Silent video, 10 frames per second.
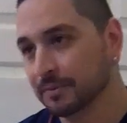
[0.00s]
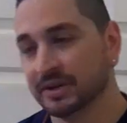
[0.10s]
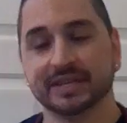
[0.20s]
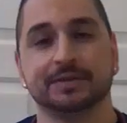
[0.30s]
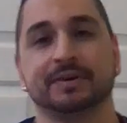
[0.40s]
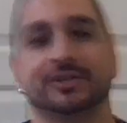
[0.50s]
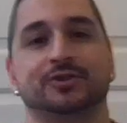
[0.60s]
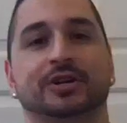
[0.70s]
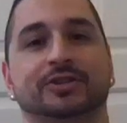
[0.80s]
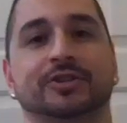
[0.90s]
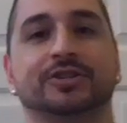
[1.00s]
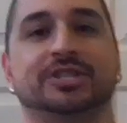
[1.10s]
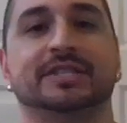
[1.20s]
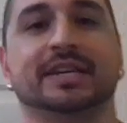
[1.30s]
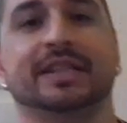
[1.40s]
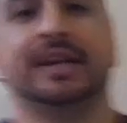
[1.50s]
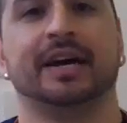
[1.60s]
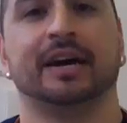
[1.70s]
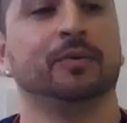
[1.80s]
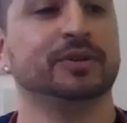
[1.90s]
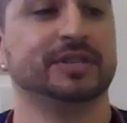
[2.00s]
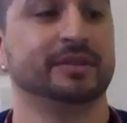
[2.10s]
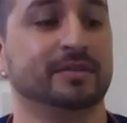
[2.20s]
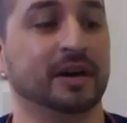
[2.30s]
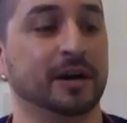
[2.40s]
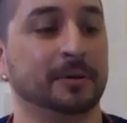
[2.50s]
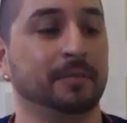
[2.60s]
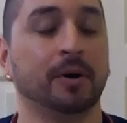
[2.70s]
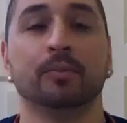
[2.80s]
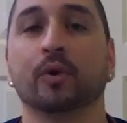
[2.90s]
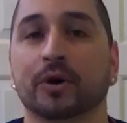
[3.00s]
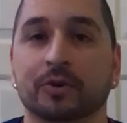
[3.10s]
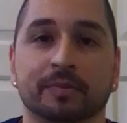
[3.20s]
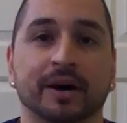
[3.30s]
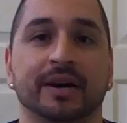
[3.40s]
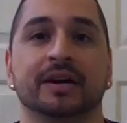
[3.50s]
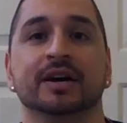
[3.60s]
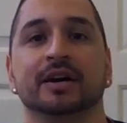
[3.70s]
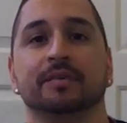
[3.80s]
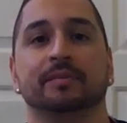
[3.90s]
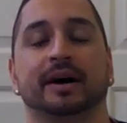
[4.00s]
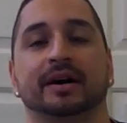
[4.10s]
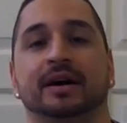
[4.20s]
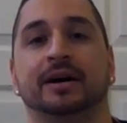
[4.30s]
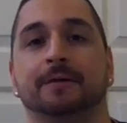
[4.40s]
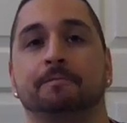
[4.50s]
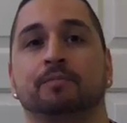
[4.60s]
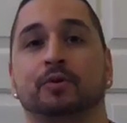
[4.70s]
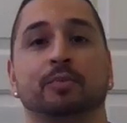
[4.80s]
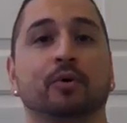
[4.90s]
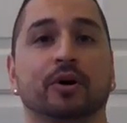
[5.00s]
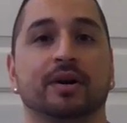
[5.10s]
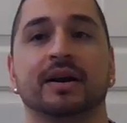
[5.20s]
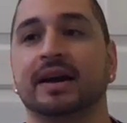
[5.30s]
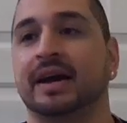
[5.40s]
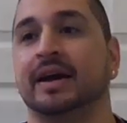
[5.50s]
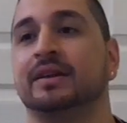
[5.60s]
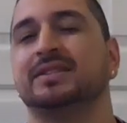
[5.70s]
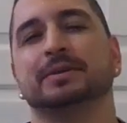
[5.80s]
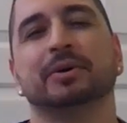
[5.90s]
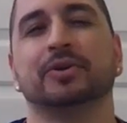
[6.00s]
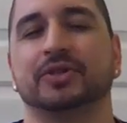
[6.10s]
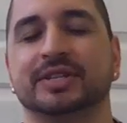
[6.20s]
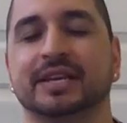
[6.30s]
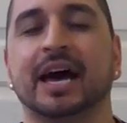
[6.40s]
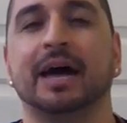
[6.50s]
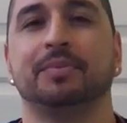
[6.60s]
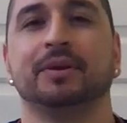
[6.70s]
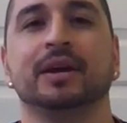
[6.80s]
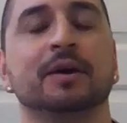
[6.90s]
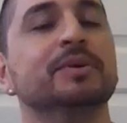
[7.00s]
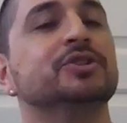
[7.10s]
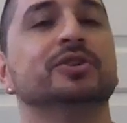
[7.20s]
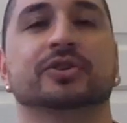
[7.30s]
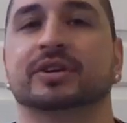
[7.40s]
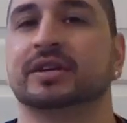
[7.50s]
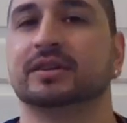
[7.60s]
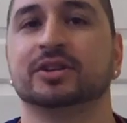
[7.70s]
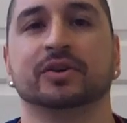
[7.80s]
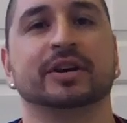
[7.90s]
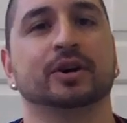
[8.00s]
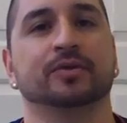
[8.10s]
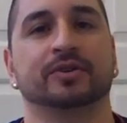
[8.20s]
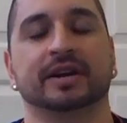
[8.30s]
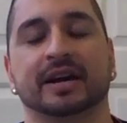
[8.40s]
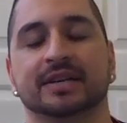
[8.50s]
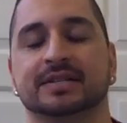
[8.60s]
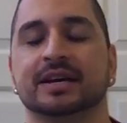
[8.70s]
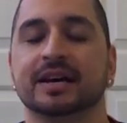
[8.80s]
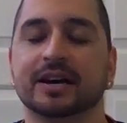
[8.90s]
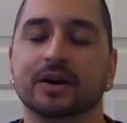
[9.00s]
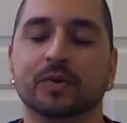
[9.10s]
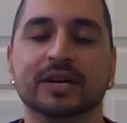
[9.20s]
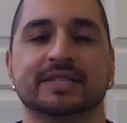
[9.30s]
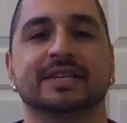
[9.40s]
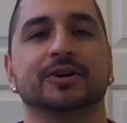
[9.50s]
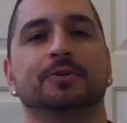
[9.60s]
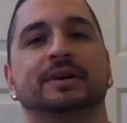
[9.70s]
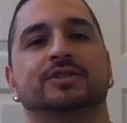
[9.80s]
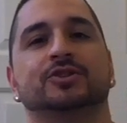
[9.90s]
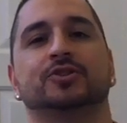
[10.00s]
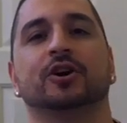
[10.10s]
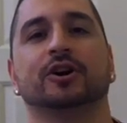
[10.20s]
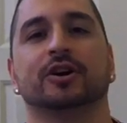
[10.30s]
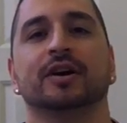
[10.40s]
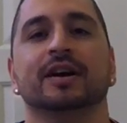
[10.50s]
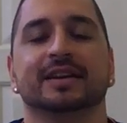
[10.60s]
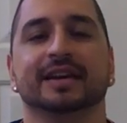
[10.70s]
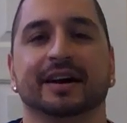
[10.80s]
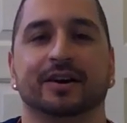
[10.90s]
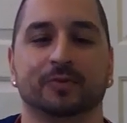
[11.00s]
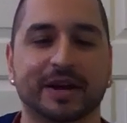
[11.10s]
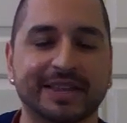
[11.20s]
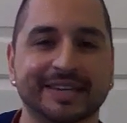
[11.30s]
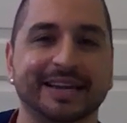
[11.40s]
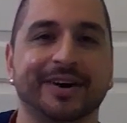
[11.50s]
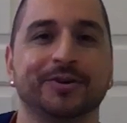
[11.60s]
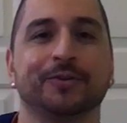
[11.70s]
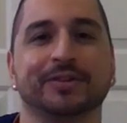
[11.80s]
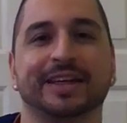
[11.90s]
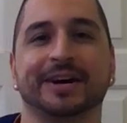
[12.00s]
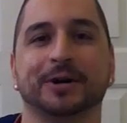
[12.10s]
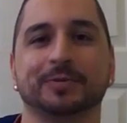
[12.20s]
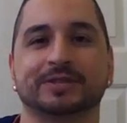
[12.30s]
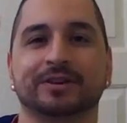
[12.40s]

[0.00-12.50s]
because of my instructor. She said that I, I wasn't um, on point with my my um, report and some other things that happened. But you learn to you know get over it, guys. What doesn't kill you makes you stronger. Yeah, write that down. Hopefully that helps.